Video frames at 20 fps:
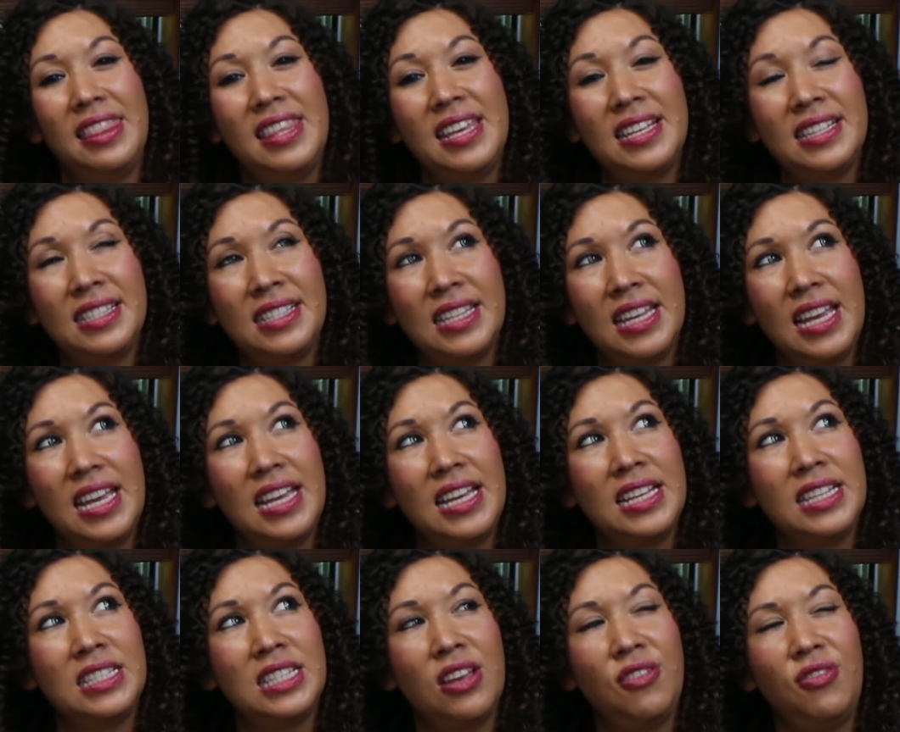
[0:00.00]
This
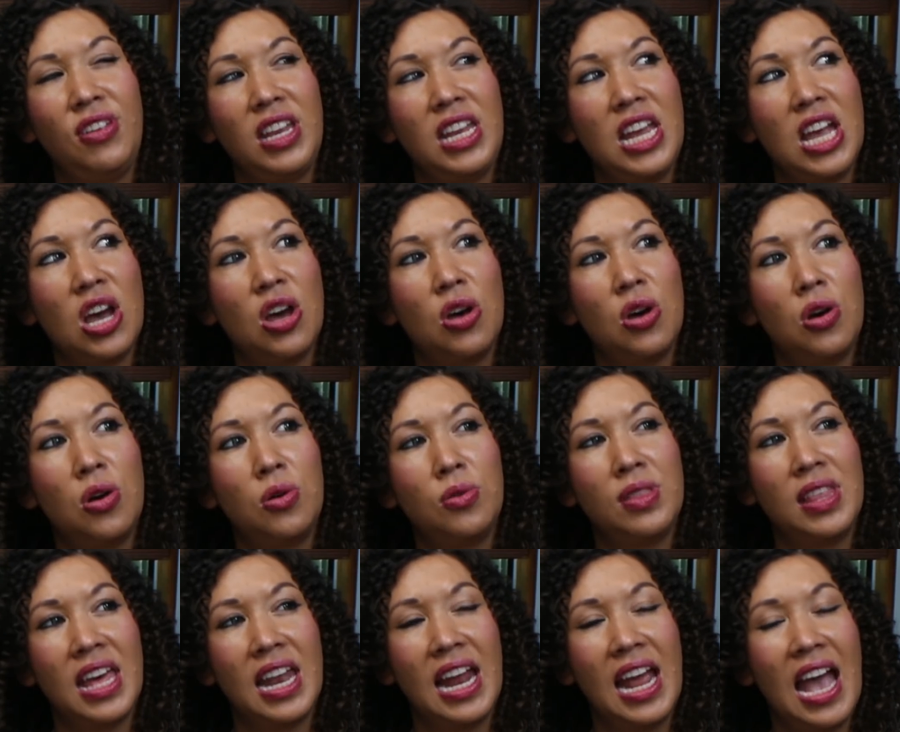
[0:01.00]
is a
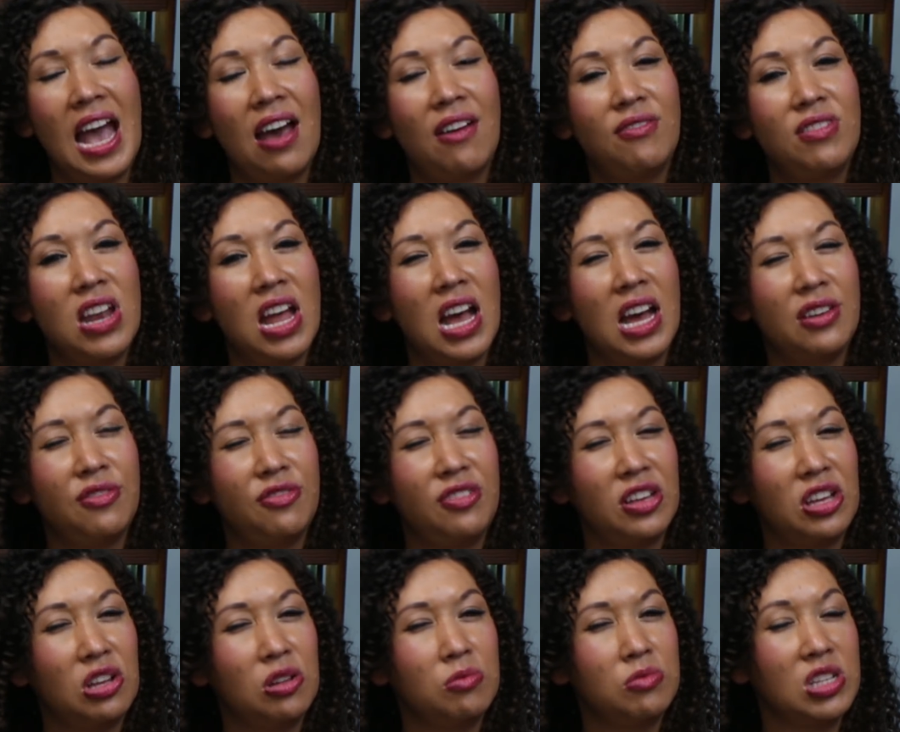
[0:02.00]
video that I have not
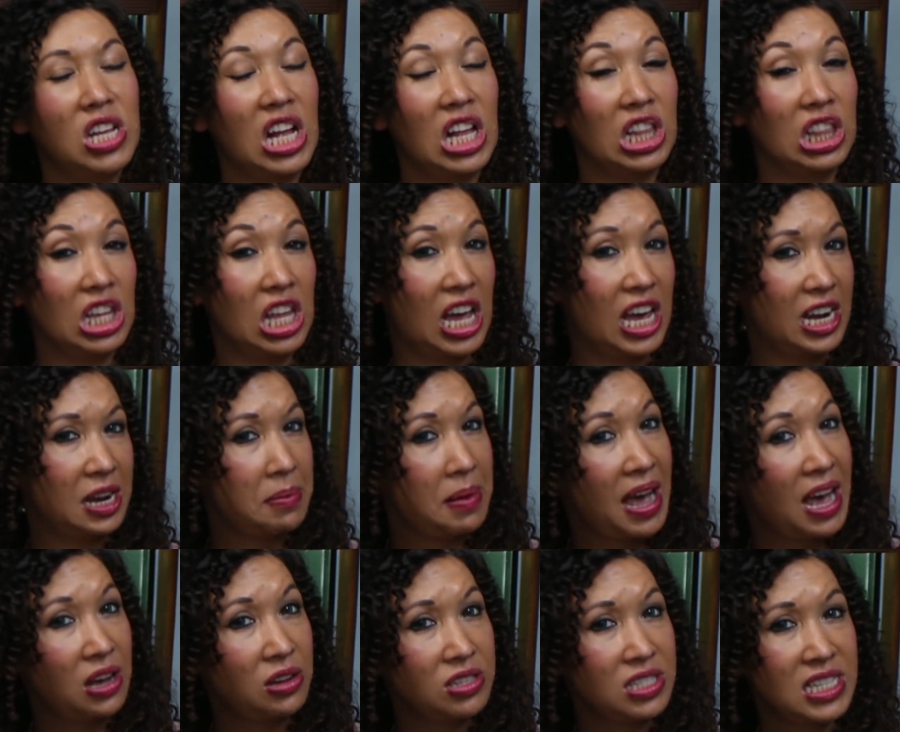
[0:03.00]
filmed a lot
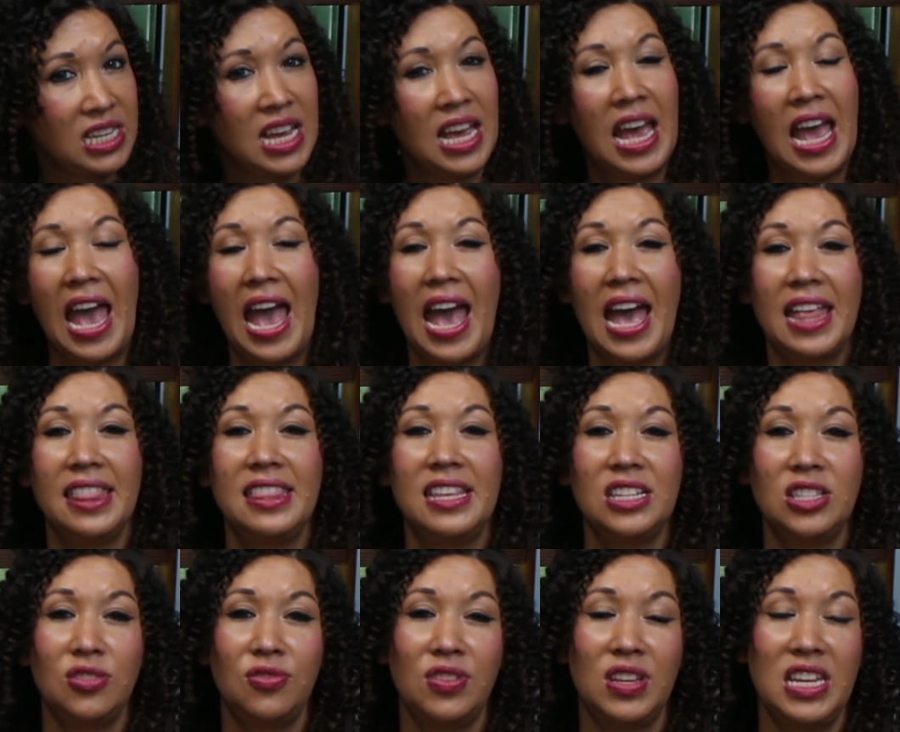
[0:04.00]
about, and
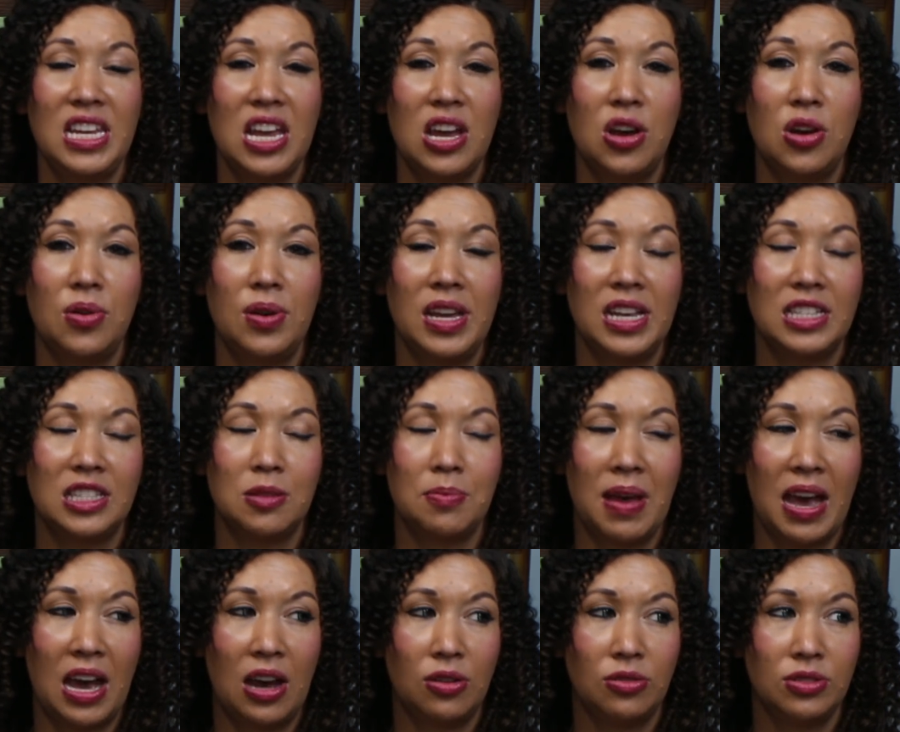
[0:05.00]
this video is
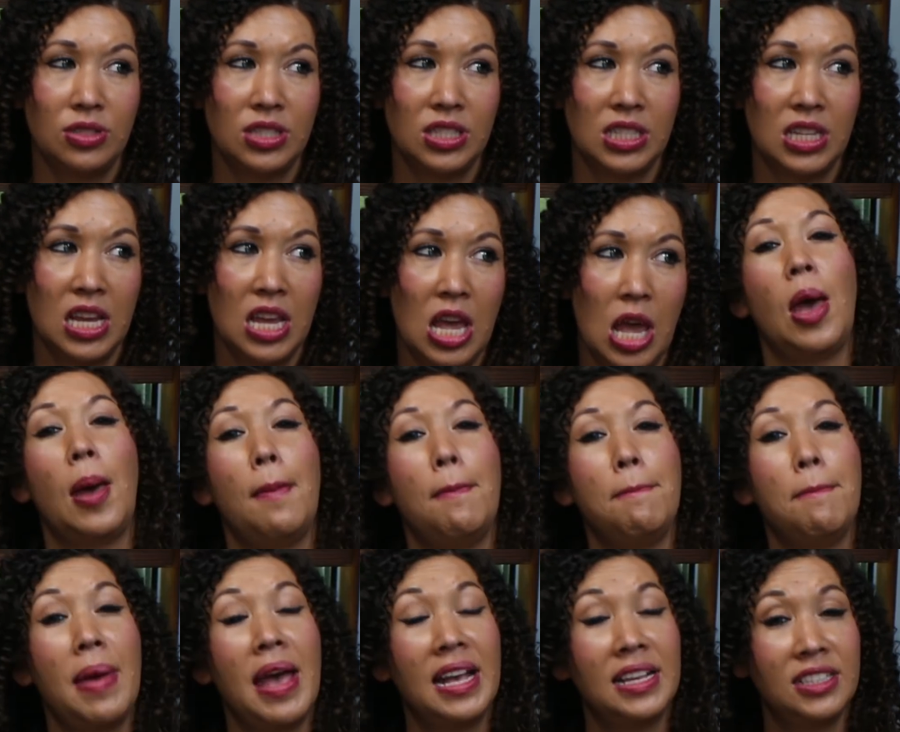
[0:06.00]
about
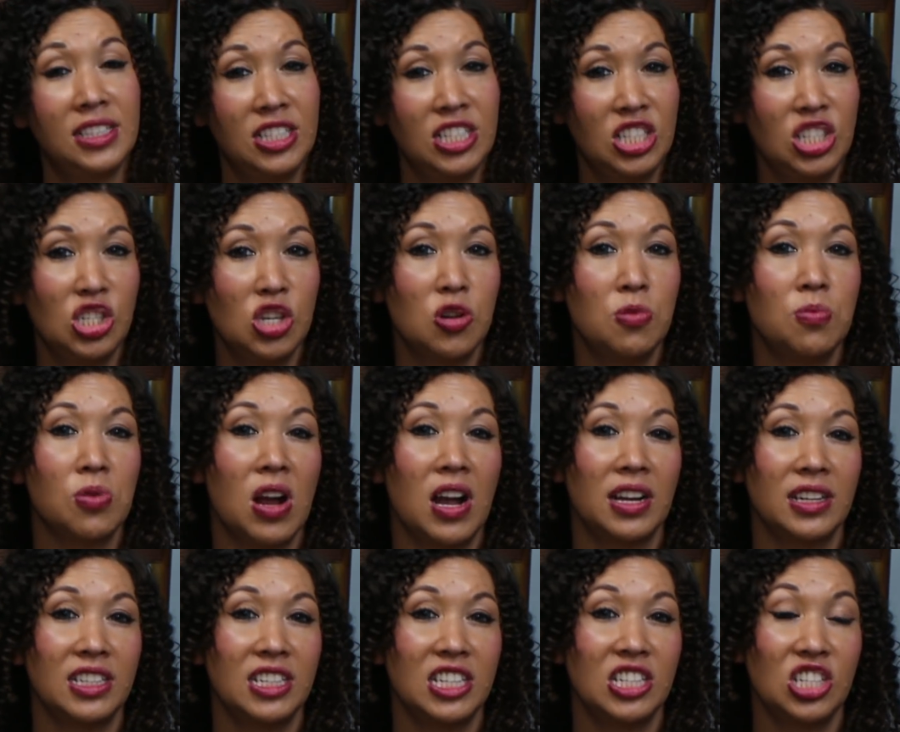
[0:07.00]

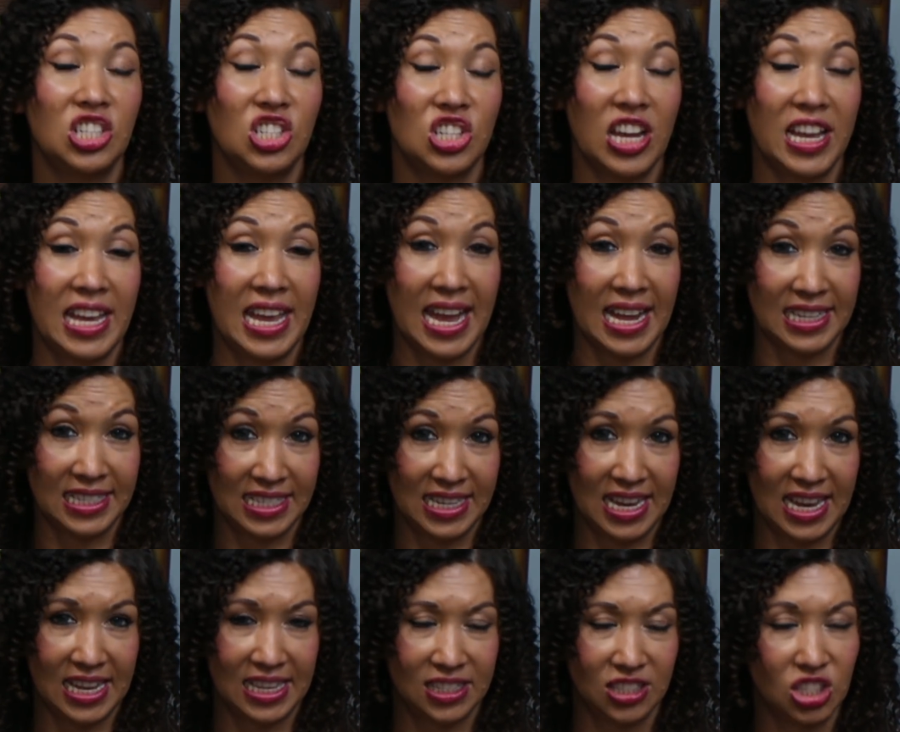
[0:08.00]
Mastigoproctus
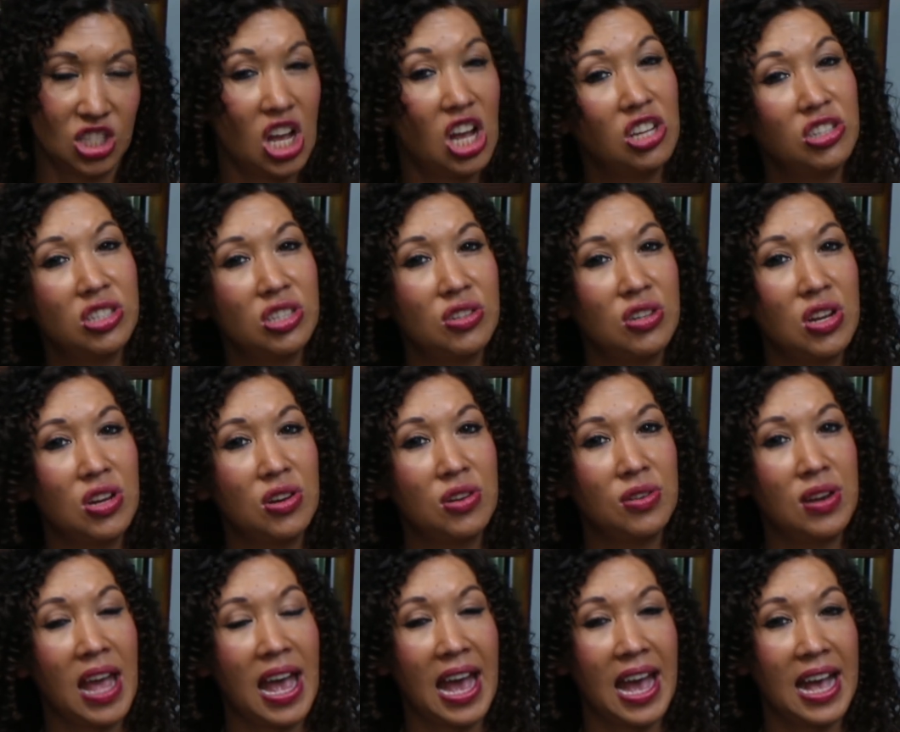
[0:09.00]
giganteus, also
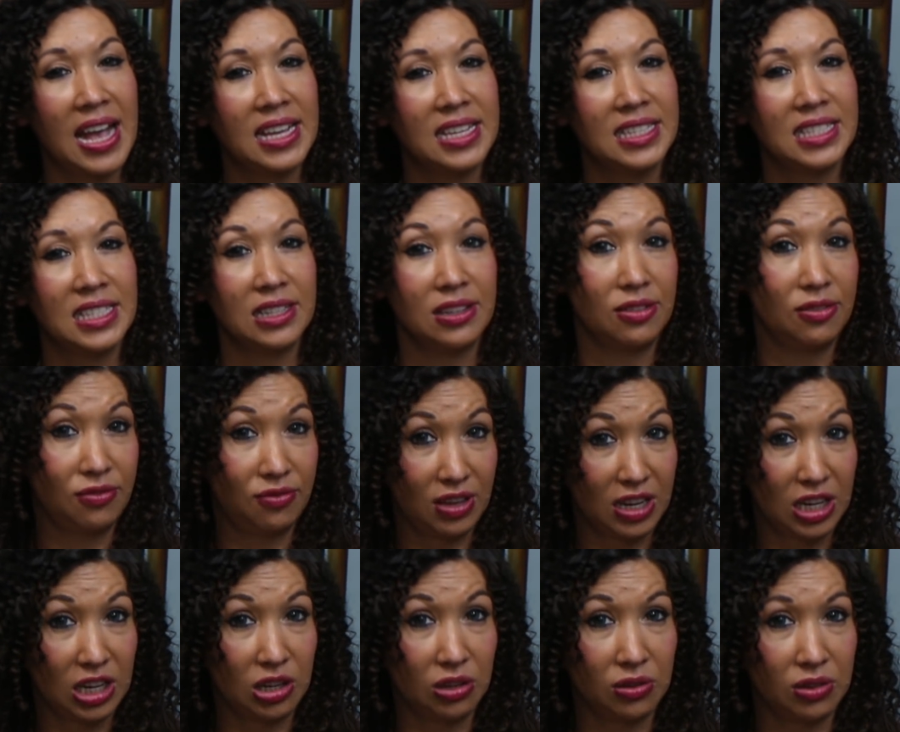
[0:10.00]
known as
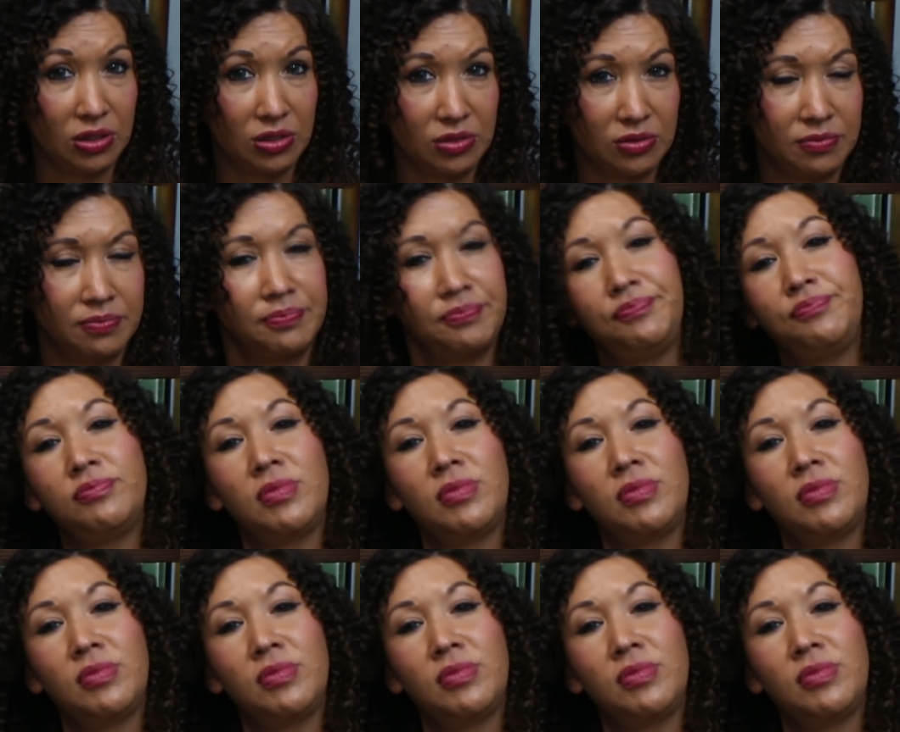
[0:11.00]
vinegaroon.